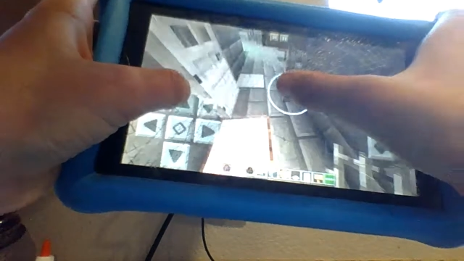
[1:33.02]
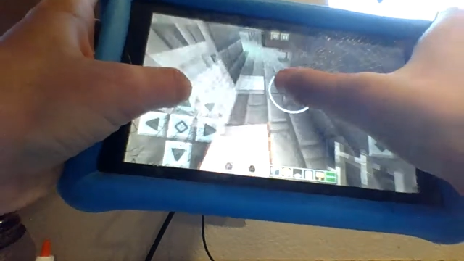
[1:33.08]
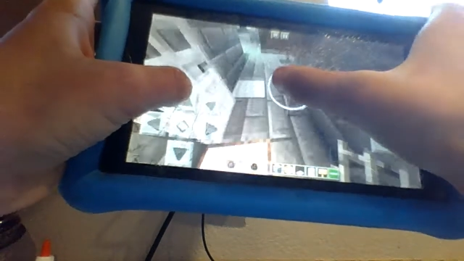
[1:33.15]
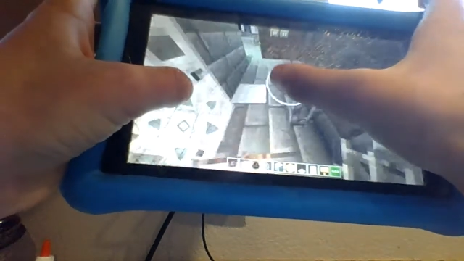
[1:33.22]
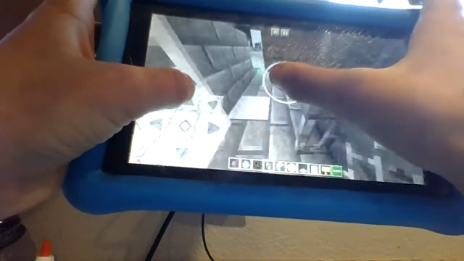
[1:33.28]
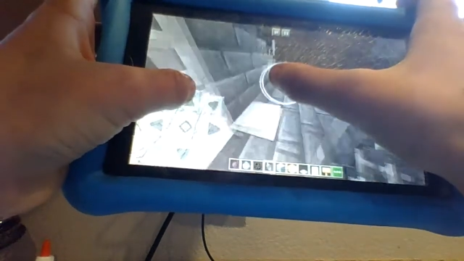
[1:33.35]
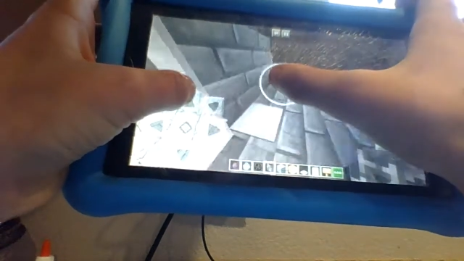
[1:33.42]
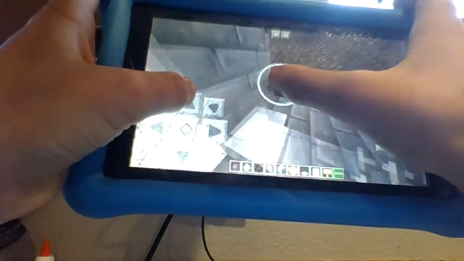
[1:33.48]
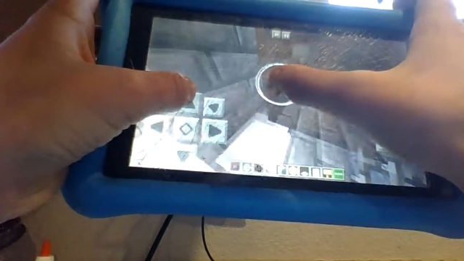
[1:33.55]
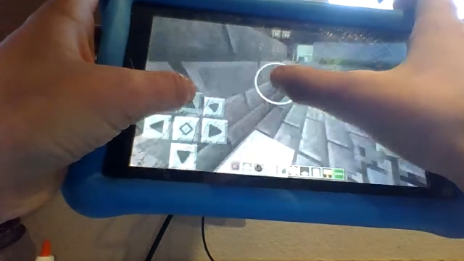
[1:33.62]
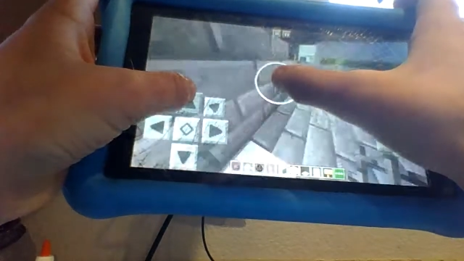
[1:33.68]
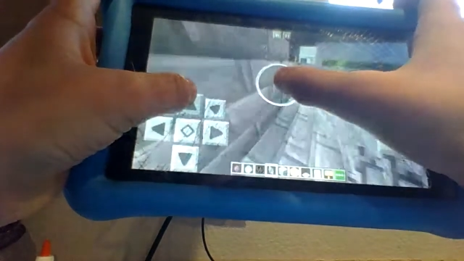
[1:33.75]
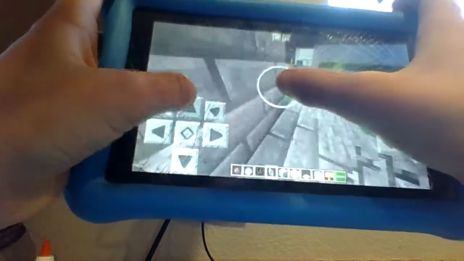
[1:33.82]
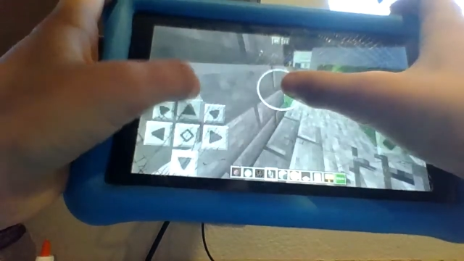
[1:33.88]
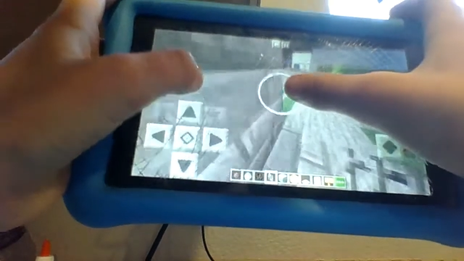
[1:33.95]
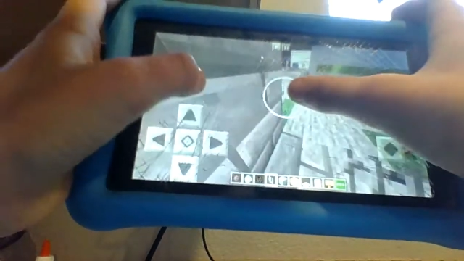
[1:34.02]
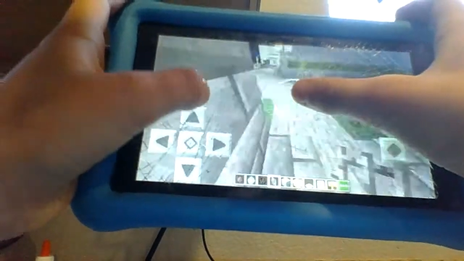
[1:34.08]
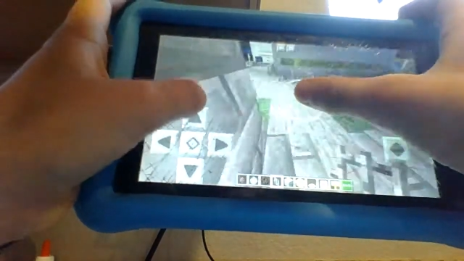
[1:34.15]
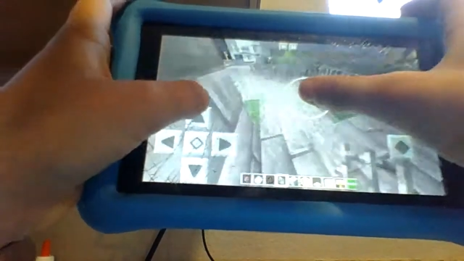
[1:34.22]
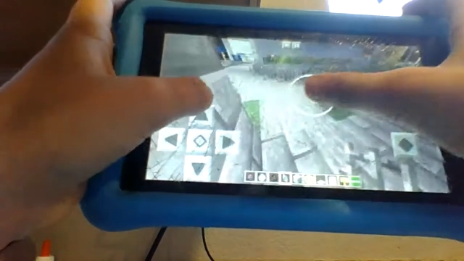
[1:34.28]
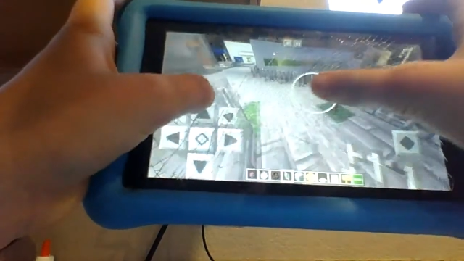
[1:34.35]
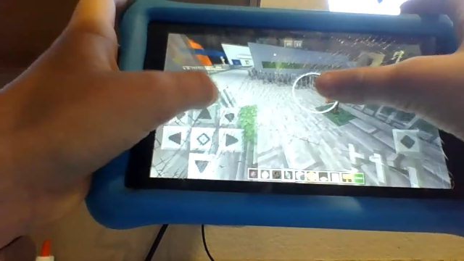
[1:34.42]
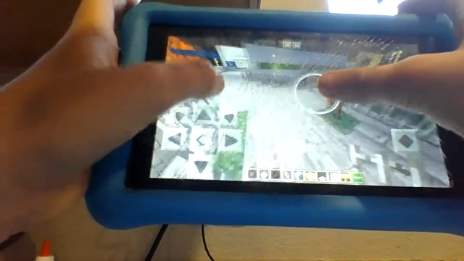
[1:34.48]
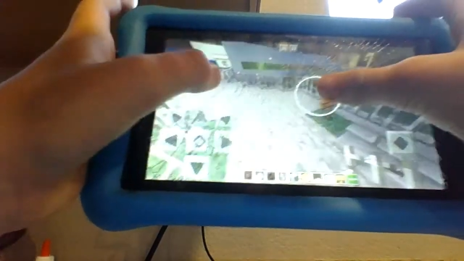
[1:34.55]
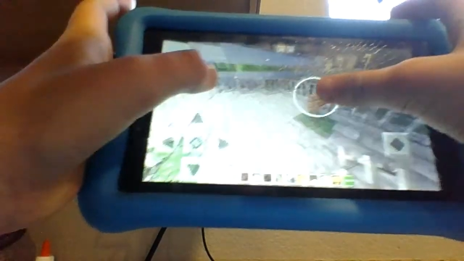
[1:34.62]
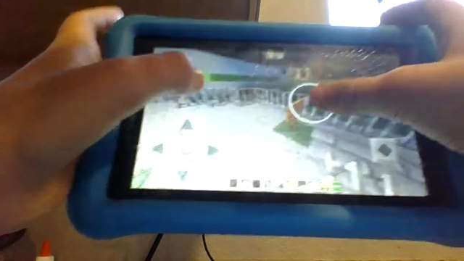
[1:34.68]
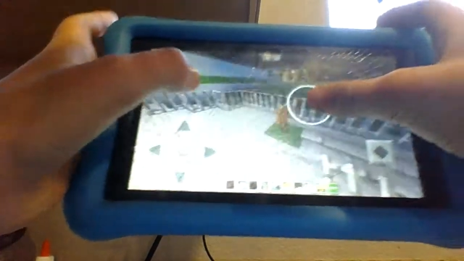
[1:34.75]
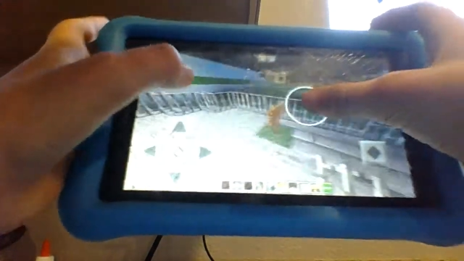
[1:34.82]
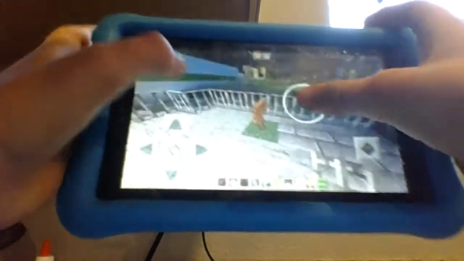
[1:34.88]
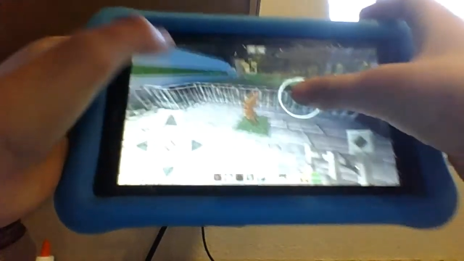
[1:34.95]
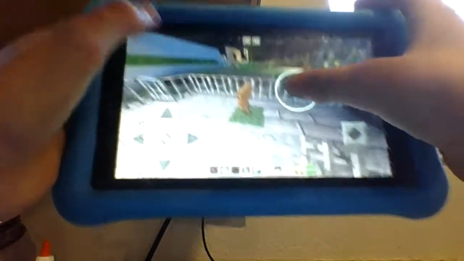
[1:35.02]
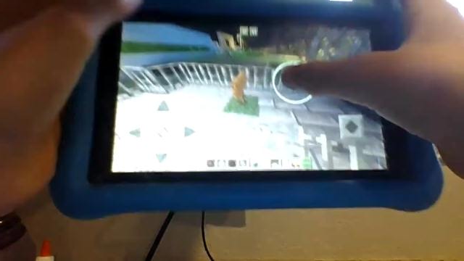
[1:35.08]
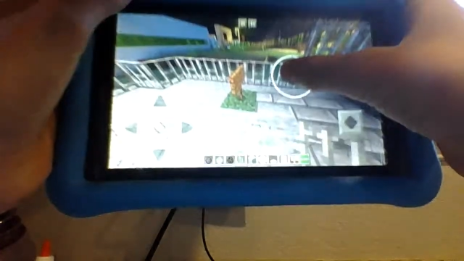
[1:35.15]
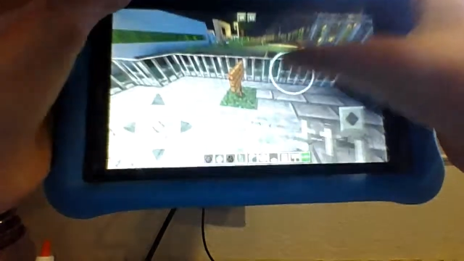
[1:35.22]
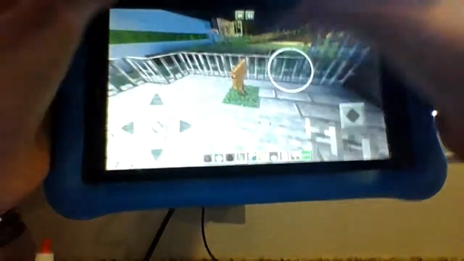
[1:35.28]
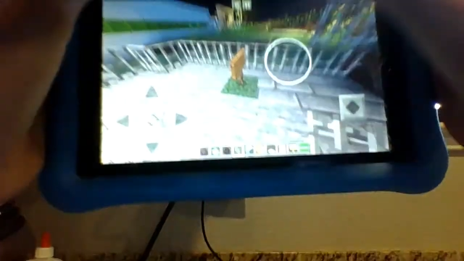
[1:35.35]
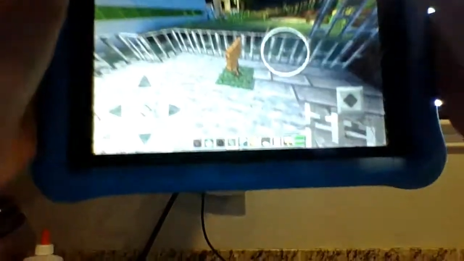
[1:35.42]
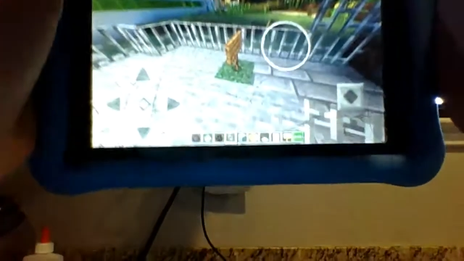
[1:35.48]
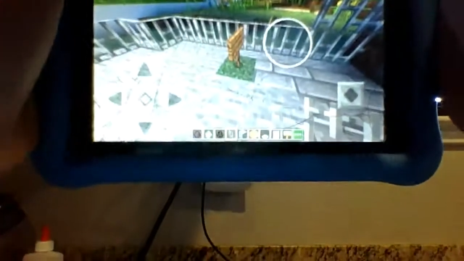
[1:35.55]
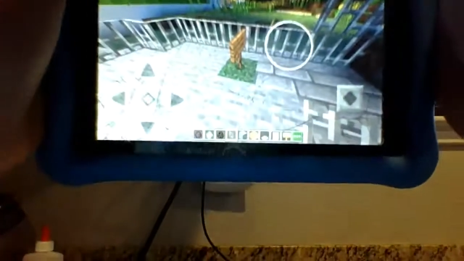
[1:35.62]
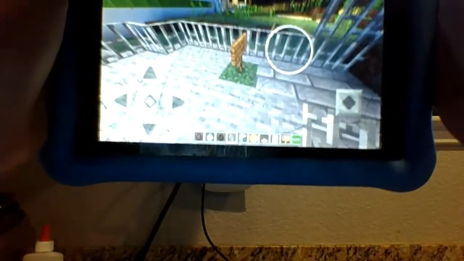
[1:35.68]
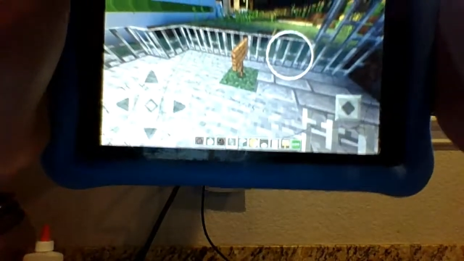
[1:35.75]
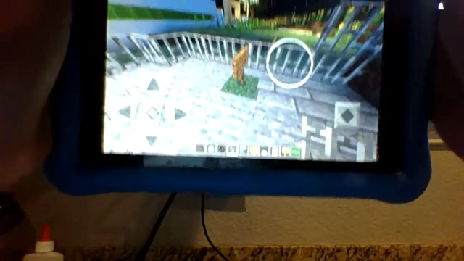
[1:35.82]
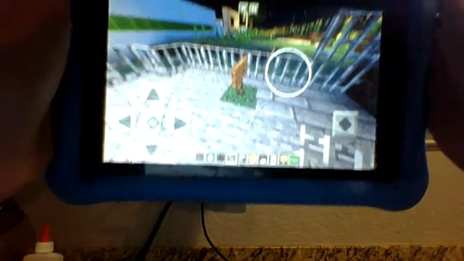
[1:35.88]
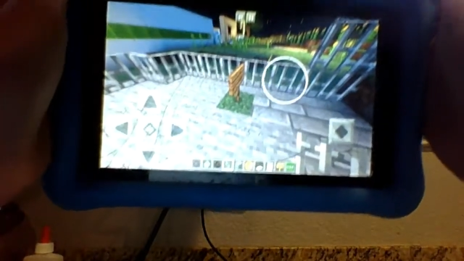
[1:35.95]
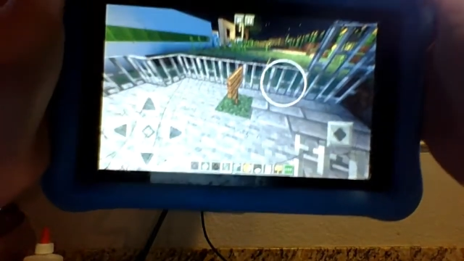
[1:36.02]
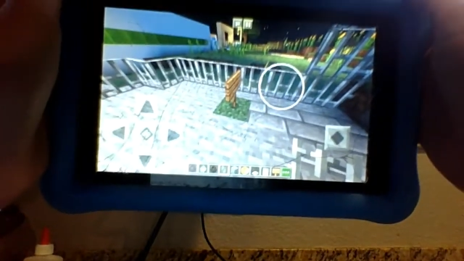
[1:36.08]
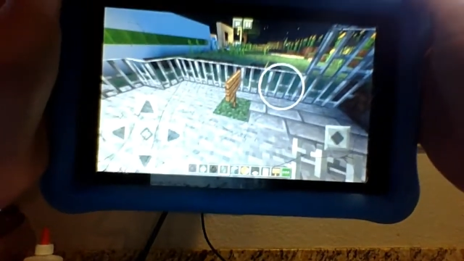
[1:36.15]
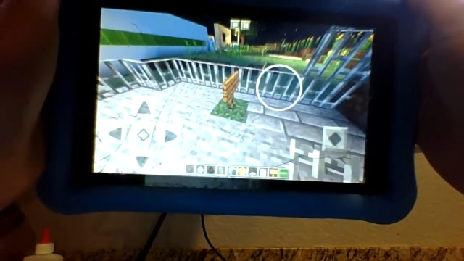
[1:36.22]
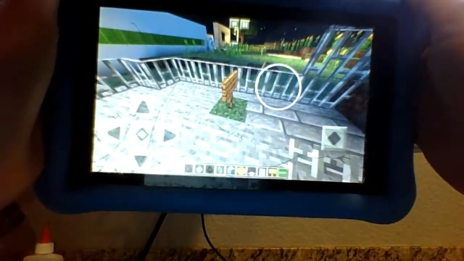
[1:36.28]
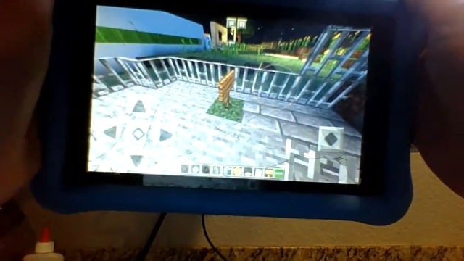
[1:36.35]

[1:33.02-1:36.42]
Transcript: No face is visible, so there are no lips to read.